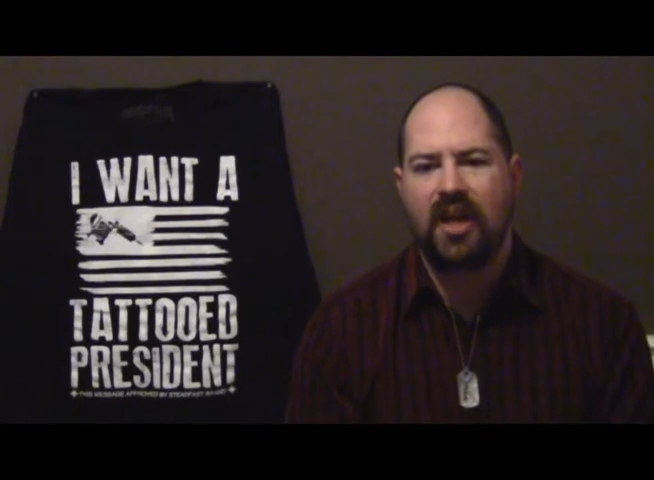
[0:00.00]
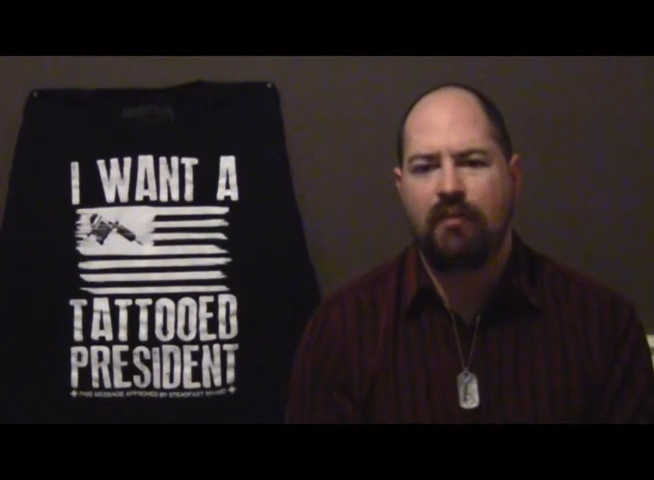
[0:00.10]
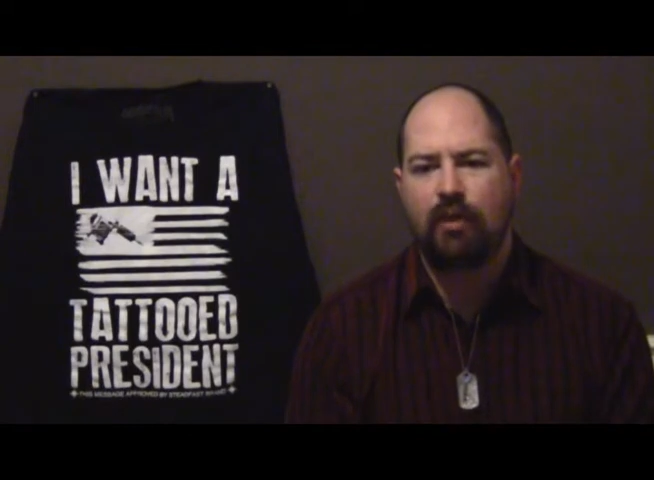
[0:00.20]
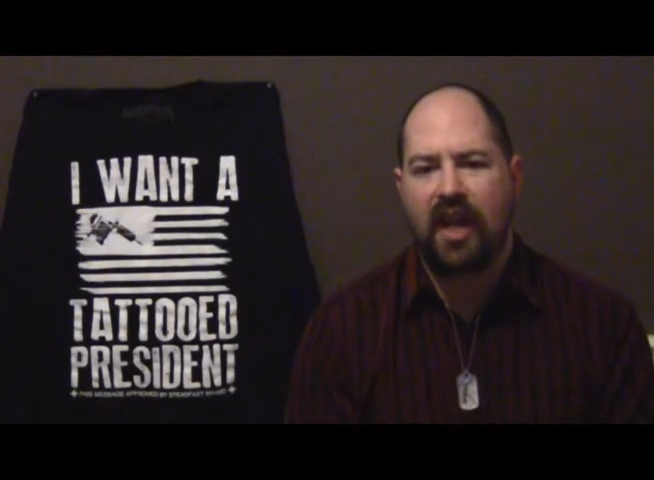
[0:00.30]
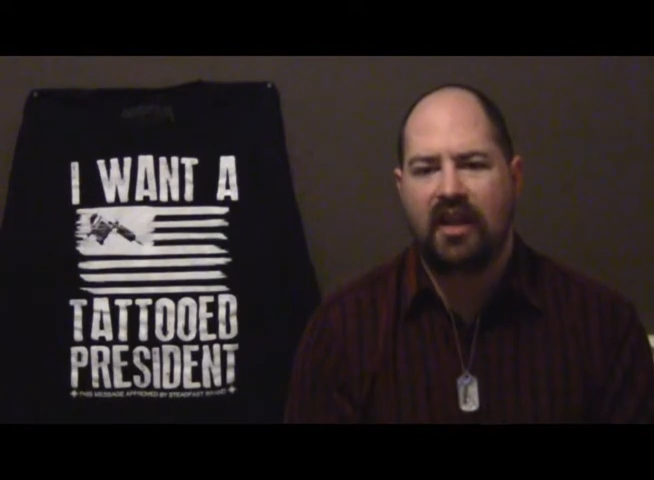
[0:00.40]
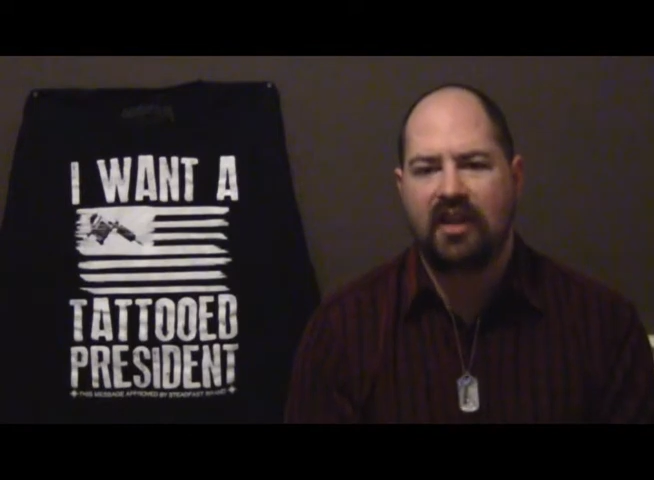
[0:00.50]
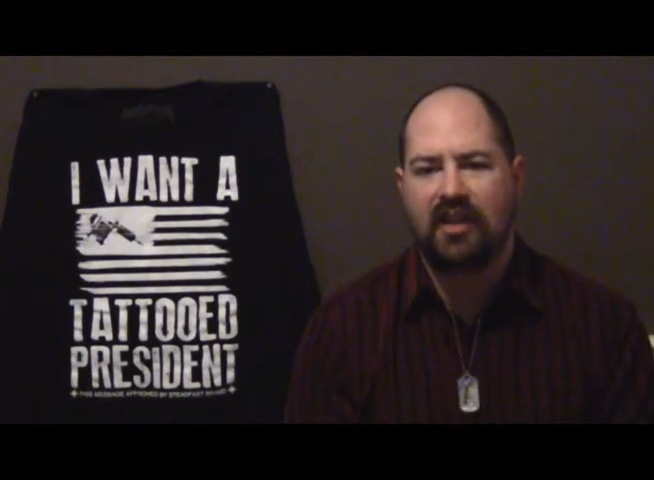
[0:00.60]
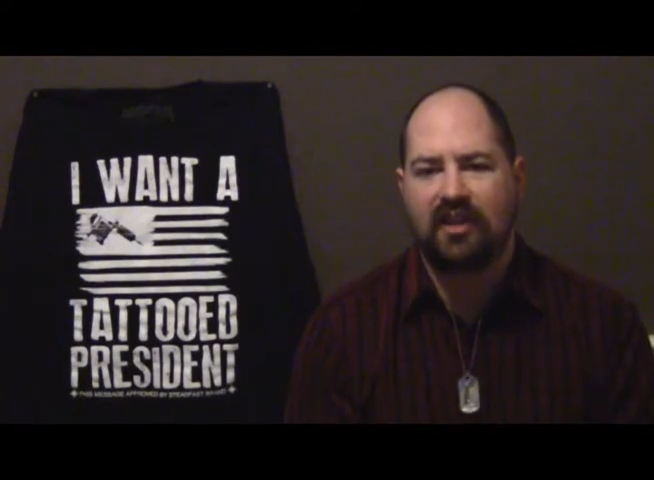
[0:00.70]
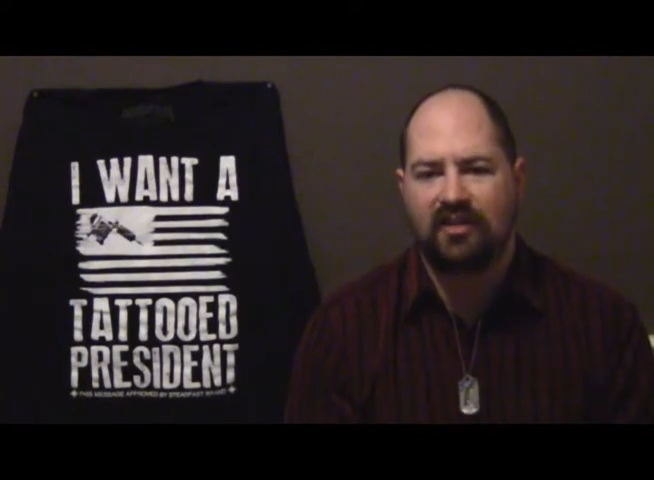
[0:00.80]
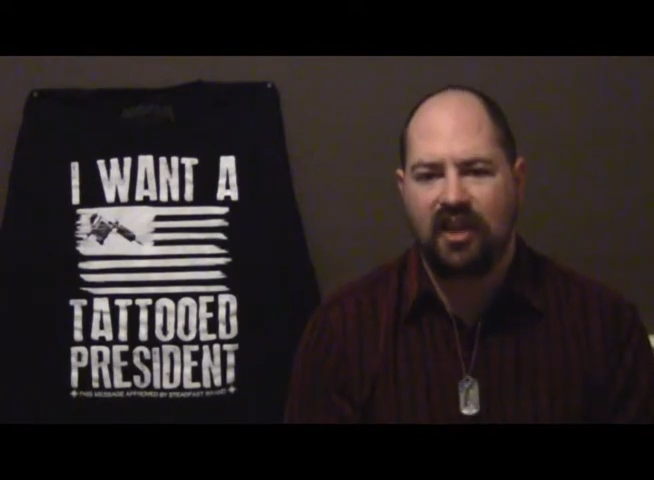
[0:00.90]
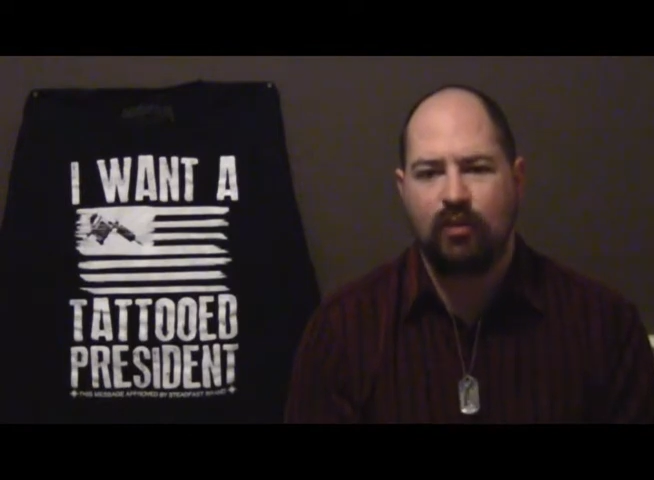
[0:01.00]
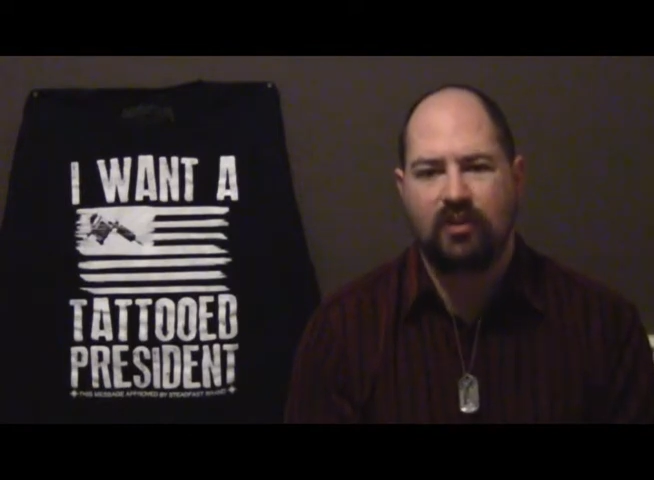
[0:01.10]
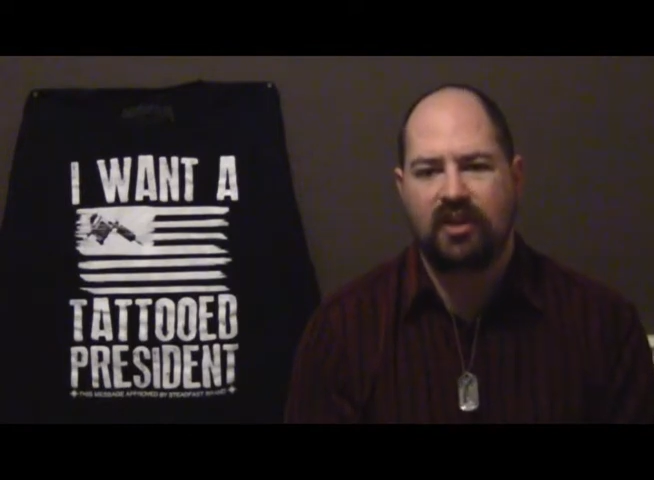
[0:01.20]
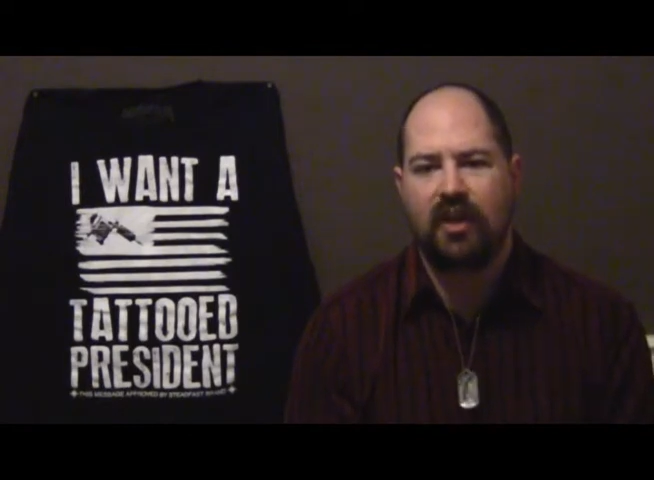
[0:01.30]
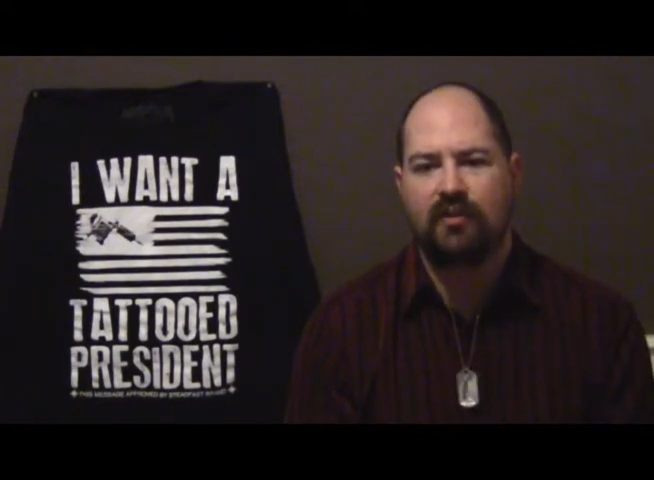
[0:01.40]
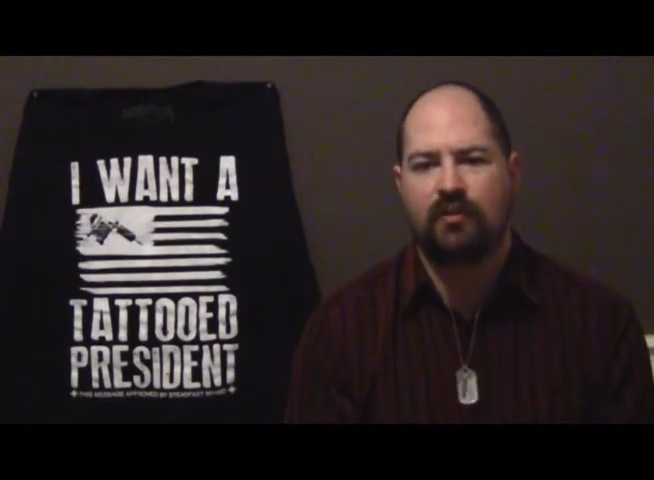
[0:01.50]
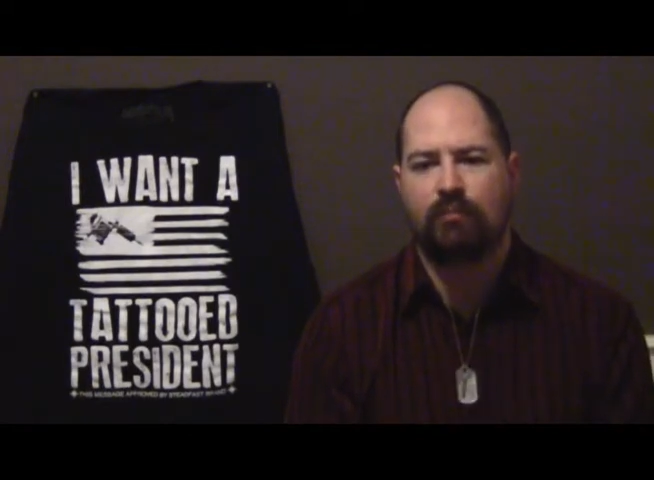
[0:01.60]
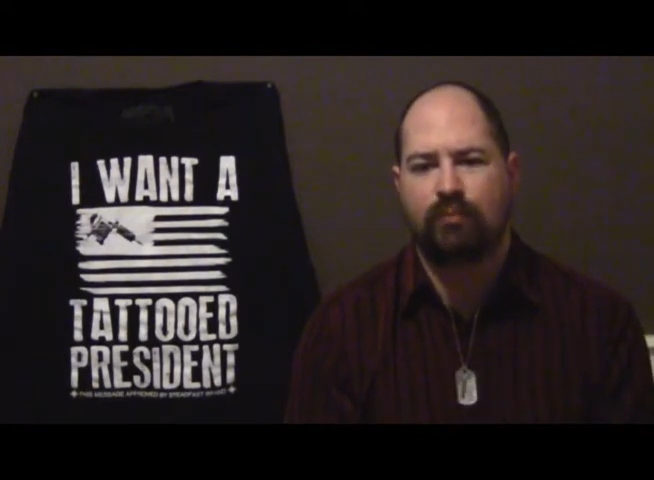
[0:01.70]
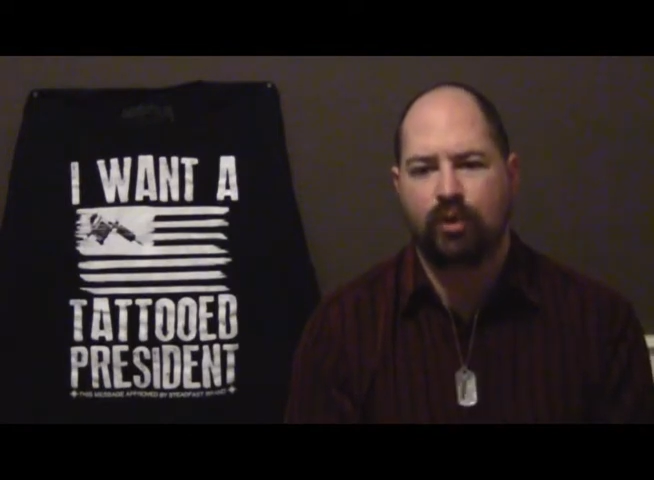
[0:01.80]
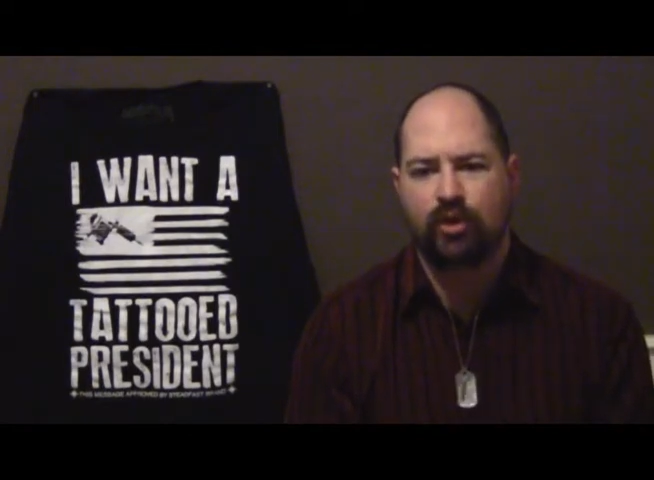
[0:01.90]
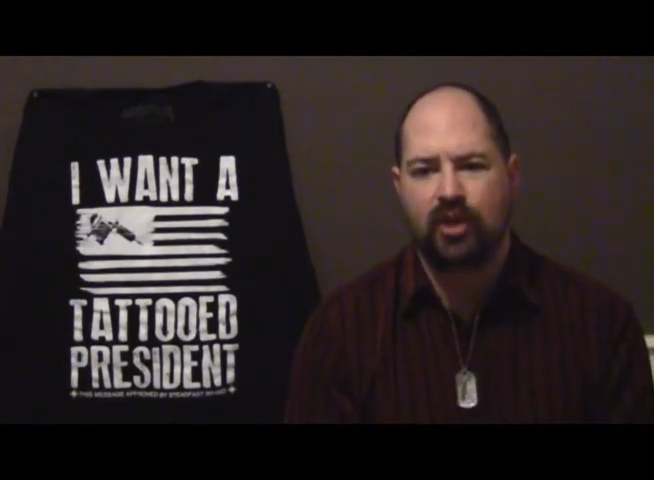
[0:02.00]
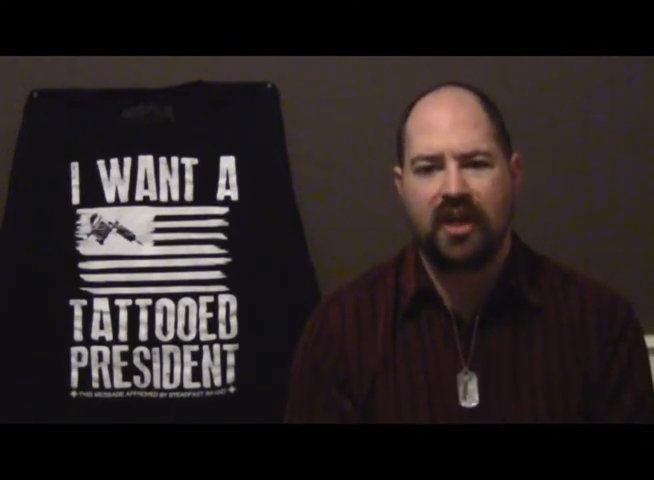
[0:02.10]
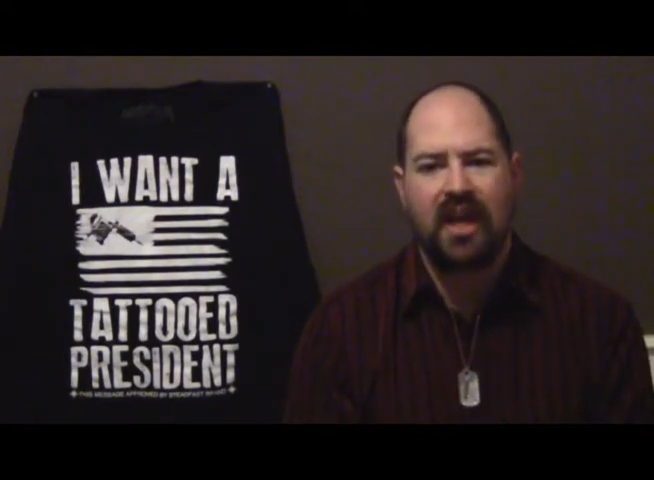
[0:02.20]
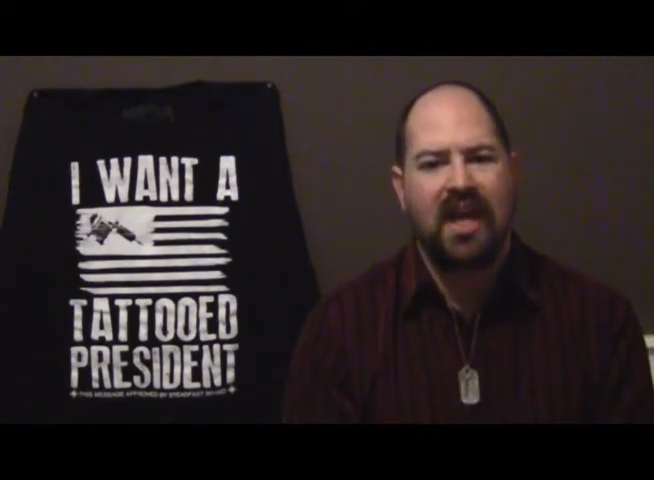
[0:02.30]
never-ending continuous layers of bullshit